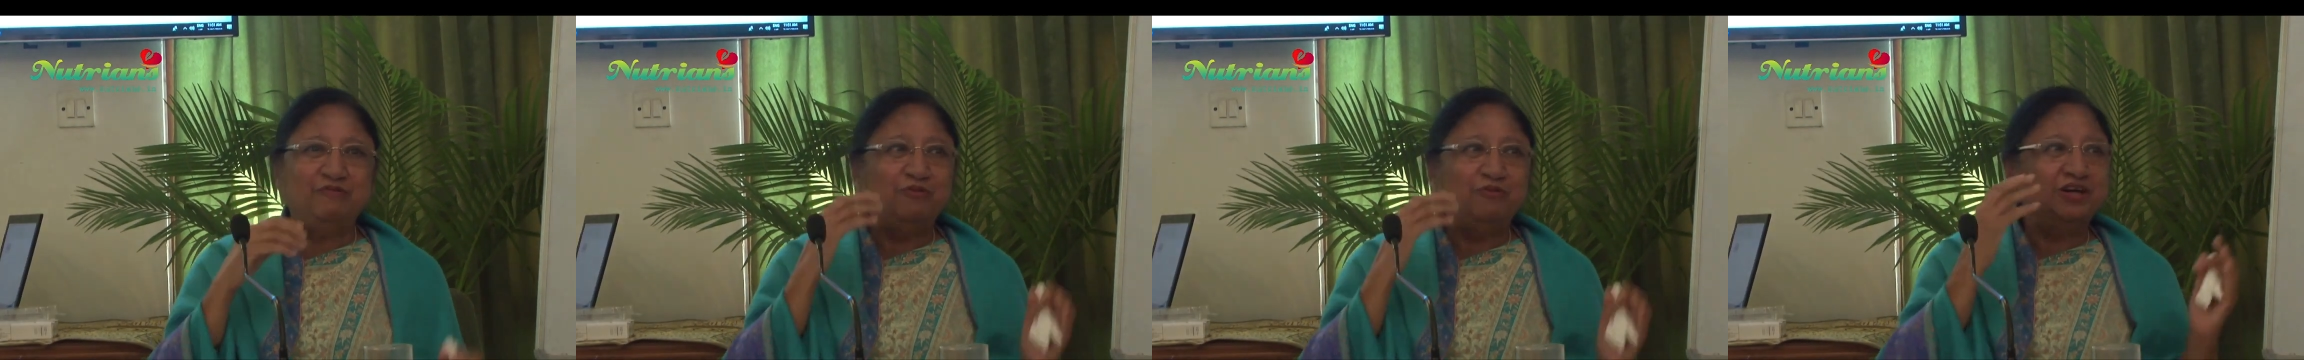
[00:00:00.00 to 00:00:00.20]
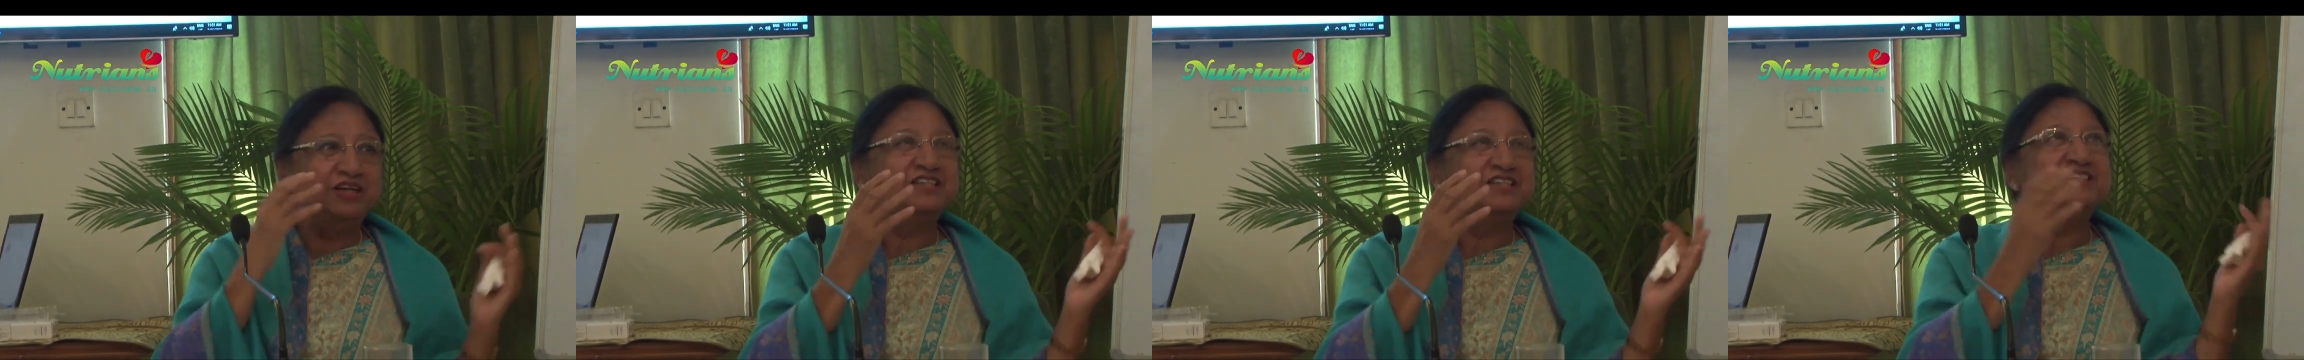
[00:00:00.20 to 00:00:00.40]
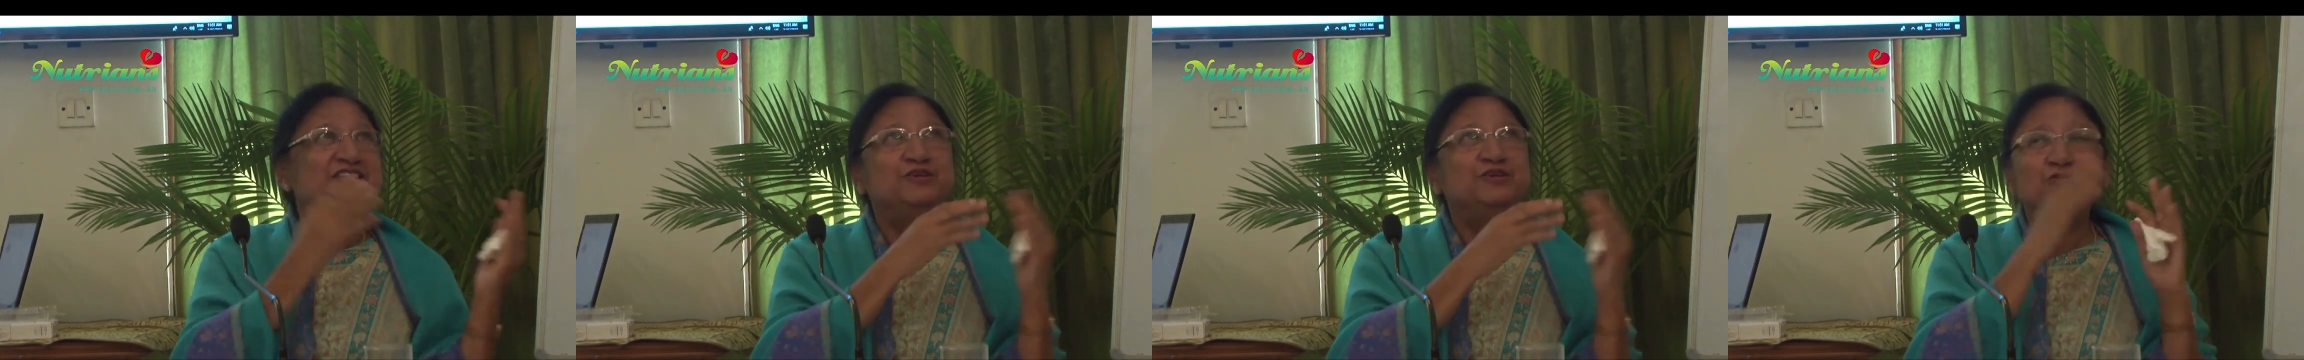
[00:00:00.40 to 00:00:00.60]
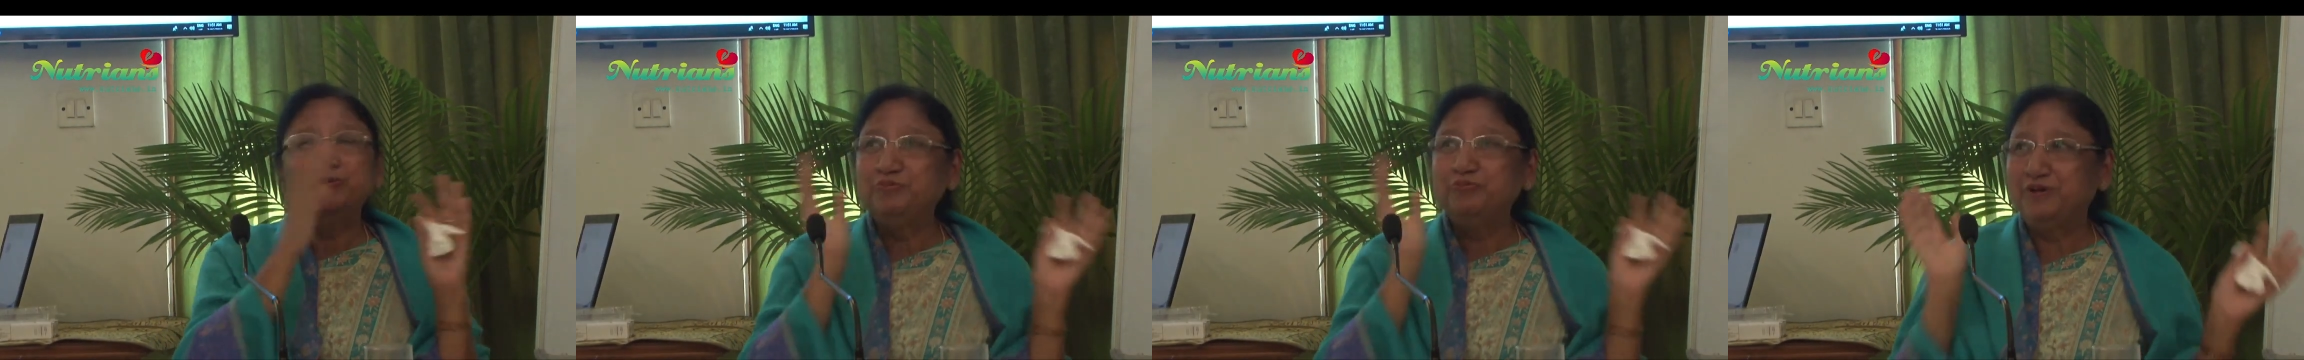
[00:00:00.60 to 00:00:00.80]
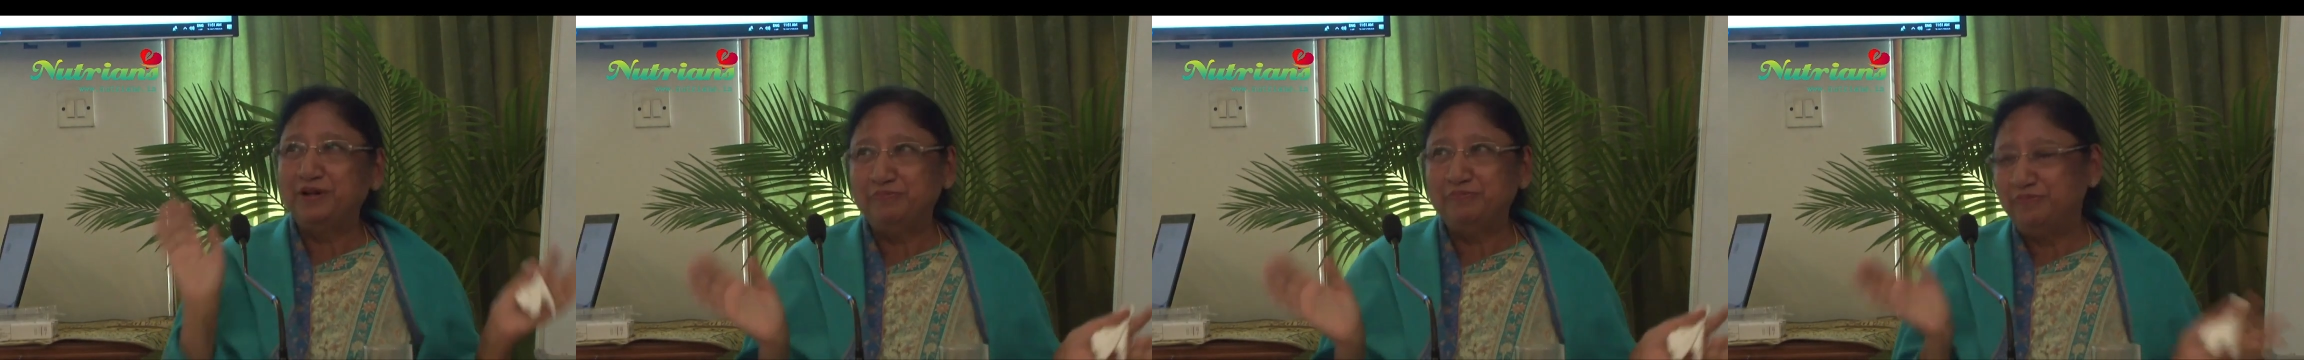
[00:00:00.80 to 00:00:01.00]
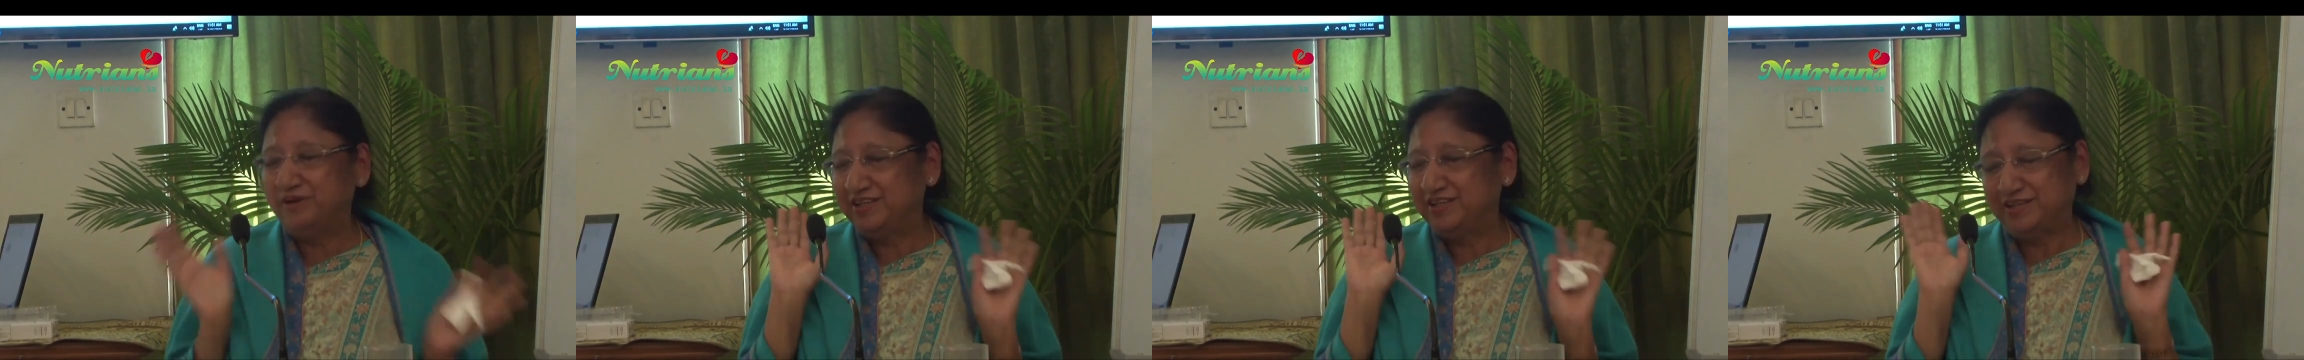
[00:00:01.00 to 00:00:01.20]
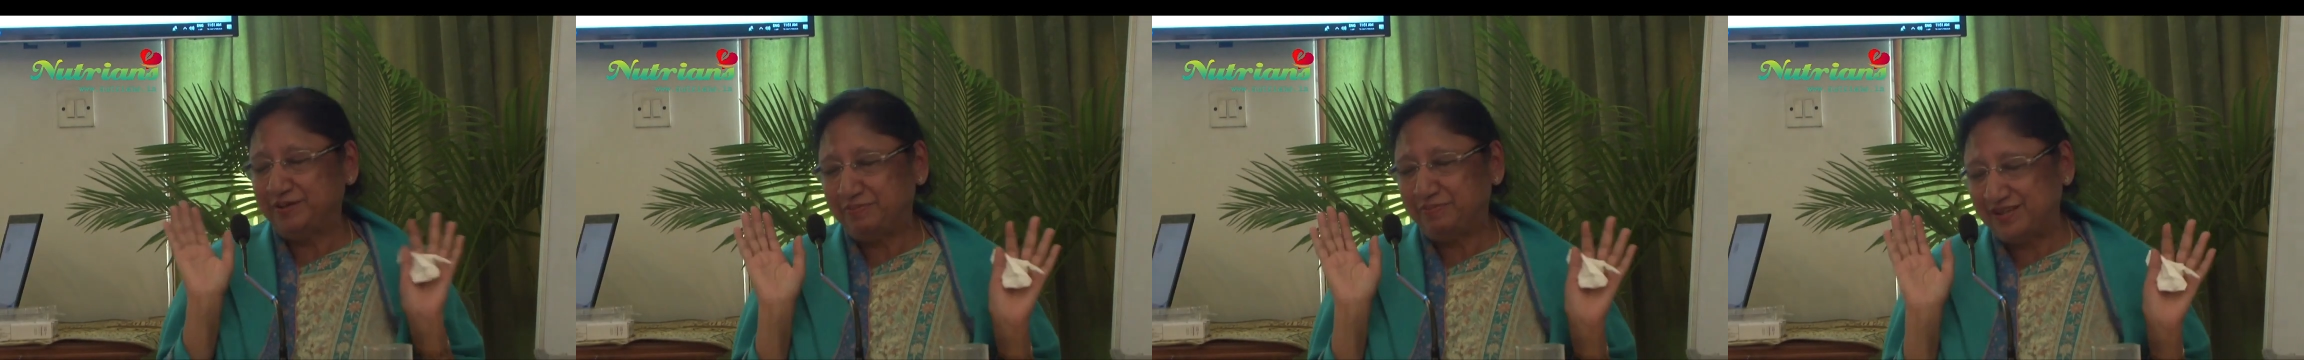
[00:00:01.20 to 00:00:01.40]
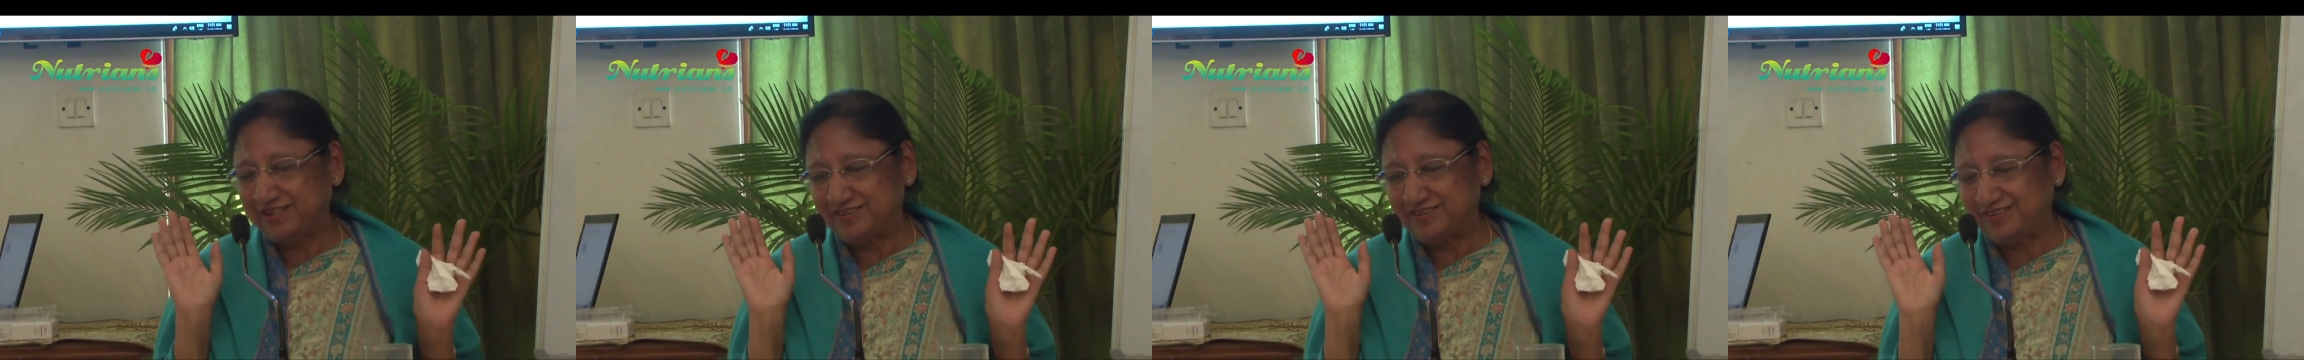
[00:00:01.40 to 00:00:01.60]
what is the room
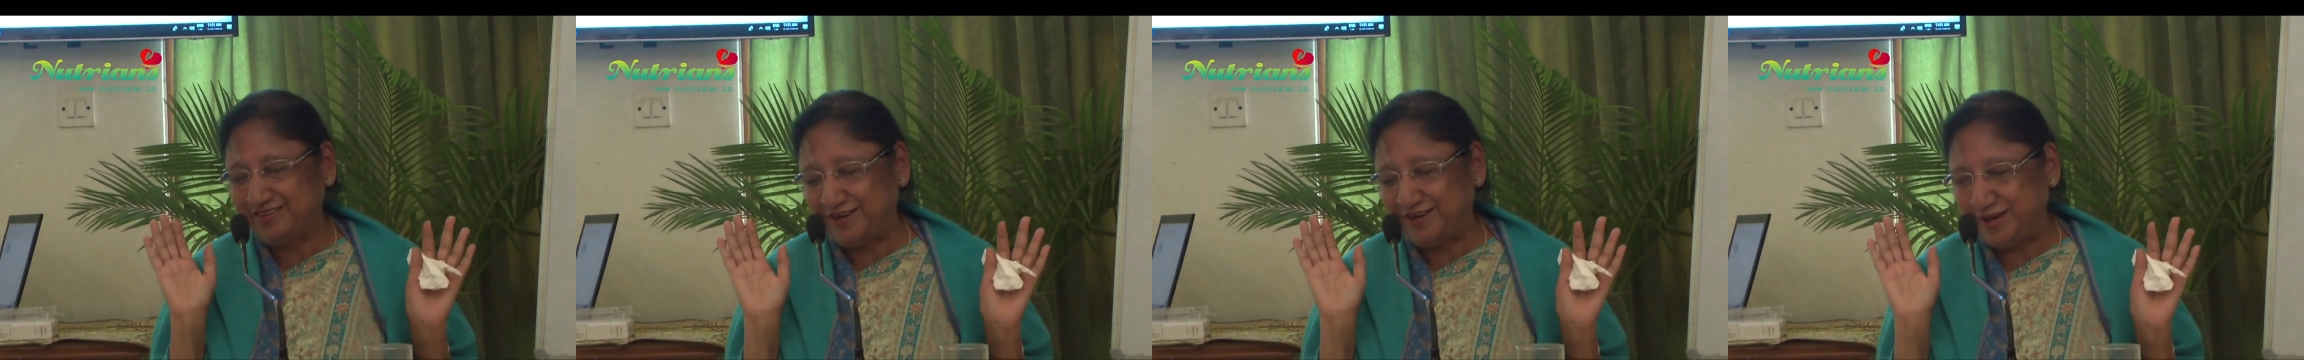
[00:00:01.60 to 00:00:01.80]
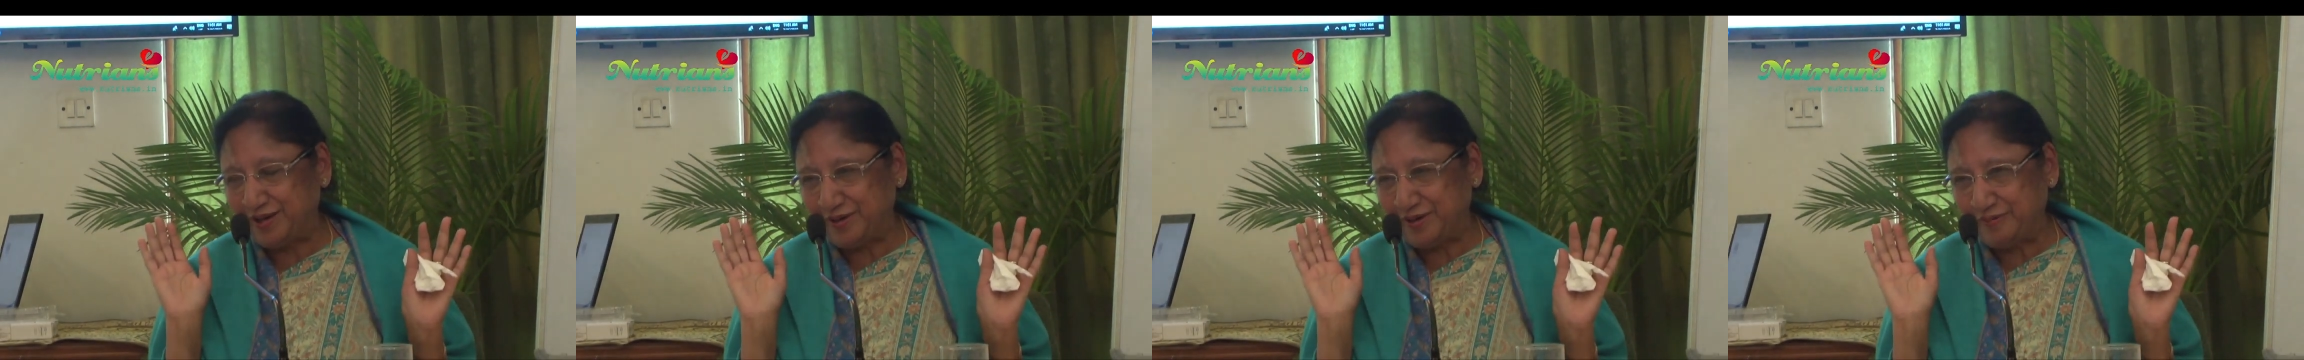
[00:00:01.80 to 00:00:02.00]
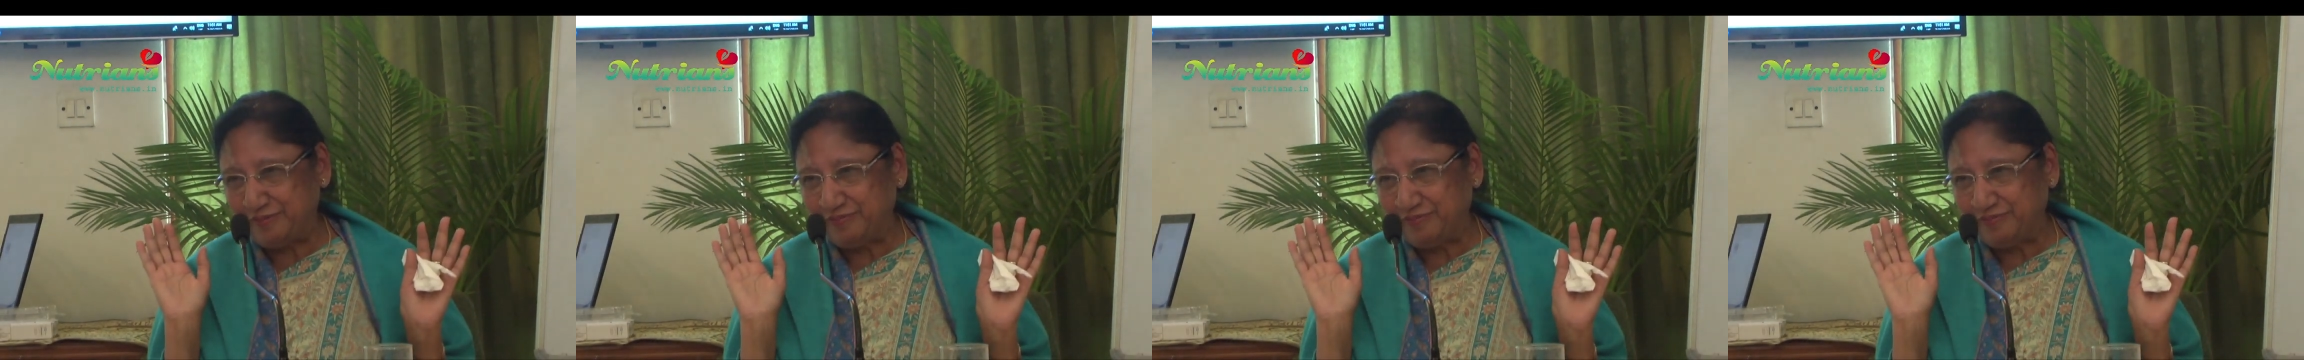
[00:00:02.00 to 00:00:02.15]
temperature presently?